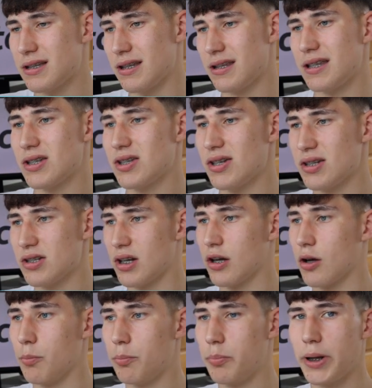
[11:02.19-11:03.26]
that this is a
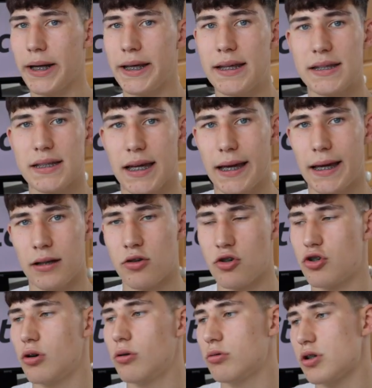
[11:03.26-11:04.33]
complete head and
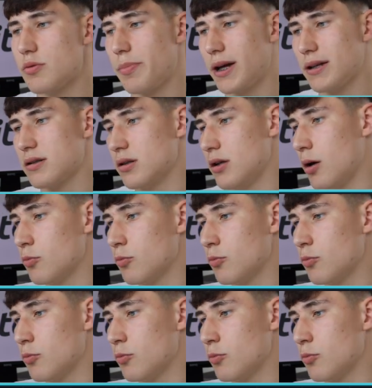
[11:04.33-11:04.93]
shoulders pattern.